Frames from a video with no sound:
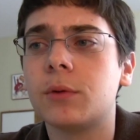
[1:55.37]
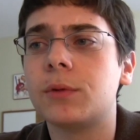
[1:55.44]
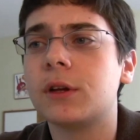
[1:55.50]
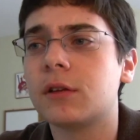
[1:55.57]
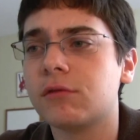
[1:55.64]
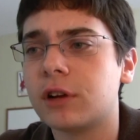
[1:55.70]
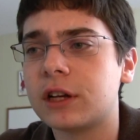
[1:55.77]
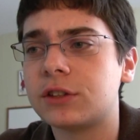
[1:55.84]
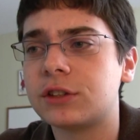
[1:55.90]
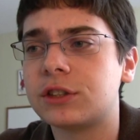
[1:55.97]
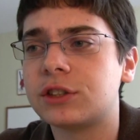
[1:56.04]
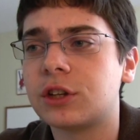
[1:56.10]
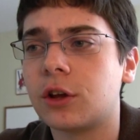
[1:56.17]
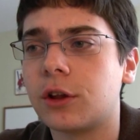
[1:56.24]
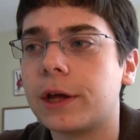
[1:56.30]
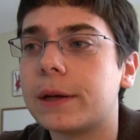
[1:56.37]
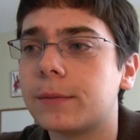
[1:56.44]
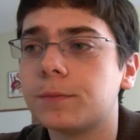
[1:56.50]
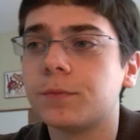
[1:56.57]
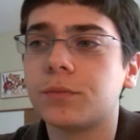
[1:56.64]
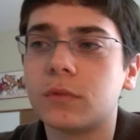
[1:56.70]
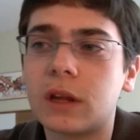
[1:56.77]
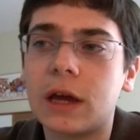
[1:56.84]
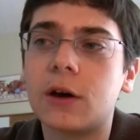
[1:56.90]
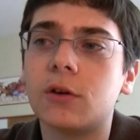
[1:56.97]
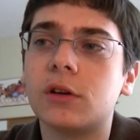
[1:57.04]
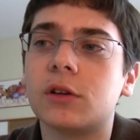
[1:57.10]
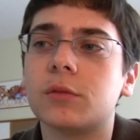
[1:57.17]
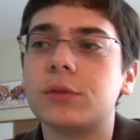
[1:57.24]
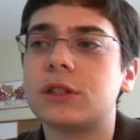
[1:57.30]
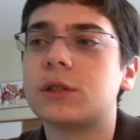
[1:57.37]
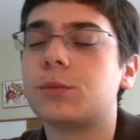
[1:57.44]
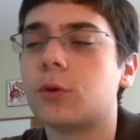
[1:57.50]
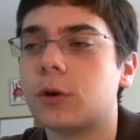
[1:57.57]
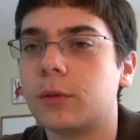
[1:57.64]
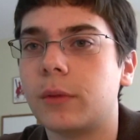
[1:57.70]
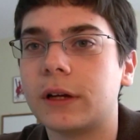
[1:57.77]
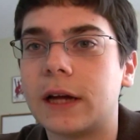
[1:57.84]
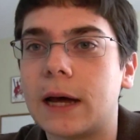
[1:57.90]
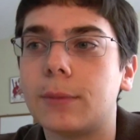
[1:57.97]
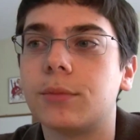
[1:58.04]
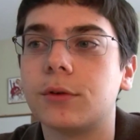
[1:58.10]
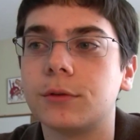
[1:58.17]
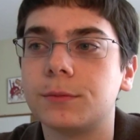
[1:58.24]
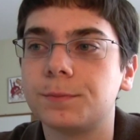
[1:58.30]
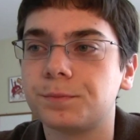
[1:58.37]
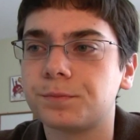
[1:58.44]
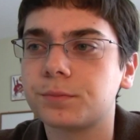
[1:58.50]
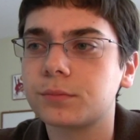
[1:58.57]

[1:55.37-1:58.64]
but we never actually saw that. Now it'll be supported by Apple.